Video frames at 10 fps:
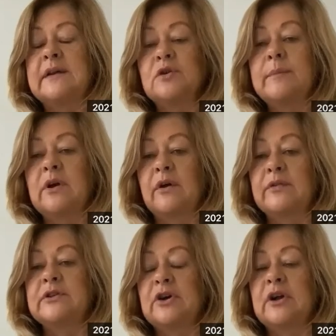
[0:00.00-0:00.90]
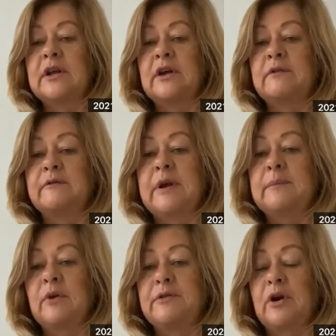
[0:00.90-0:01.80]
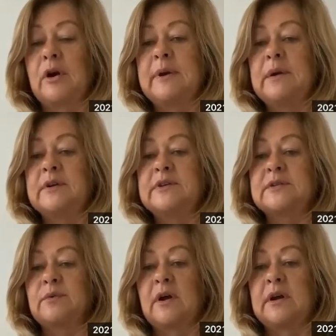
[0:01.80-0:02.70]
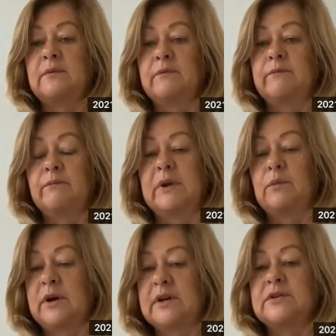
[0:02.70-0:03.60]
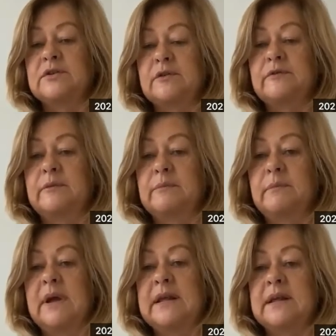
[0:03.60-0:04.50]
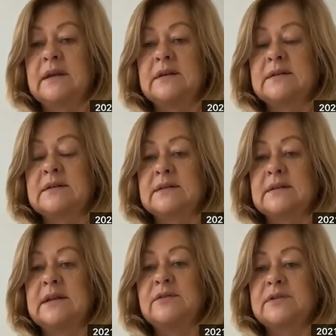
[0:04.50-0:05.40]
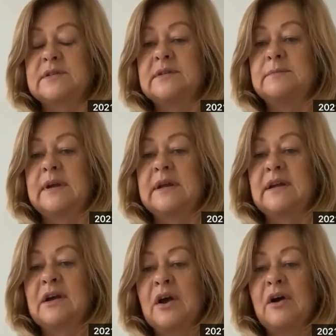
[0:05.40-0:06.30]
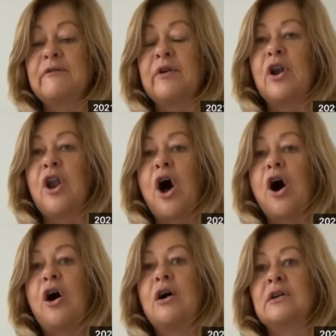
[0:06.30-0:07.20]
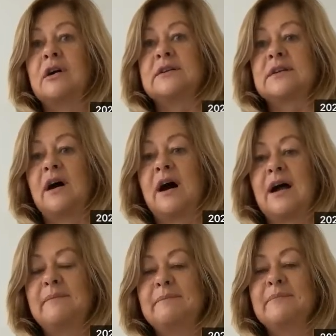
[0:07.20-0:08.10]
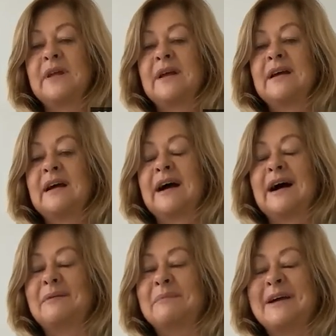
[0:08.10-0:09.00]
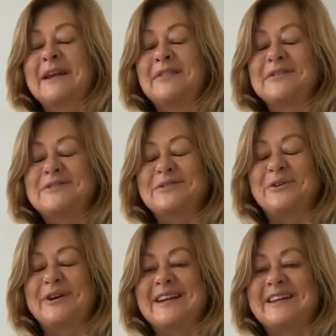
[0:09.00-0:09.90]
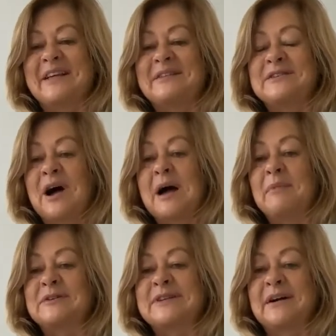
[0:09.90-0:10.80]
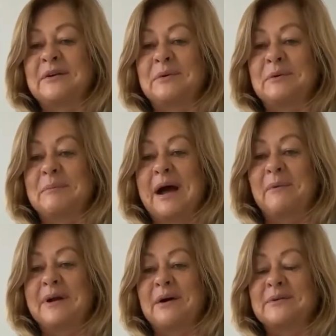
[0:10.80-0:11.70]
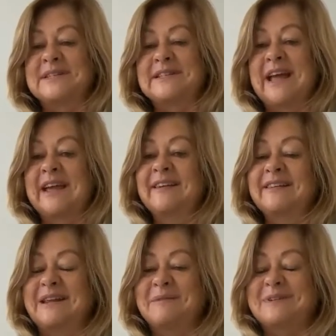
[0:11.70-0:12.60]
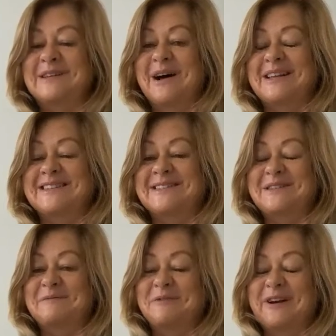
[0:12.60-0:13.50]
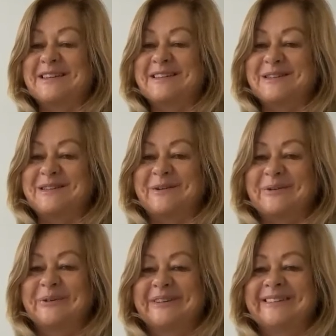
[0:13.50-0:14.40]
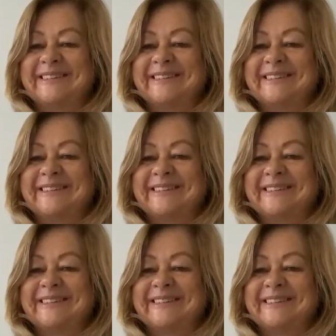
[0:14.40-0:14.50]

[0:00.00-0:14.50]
took me on the journey of hypnotherapy, which is what I'd been wanting to do for many years, and it interested me for a long, long time. Another story and another time I'll tell you about when I was 10 and hypnotized some friends at school.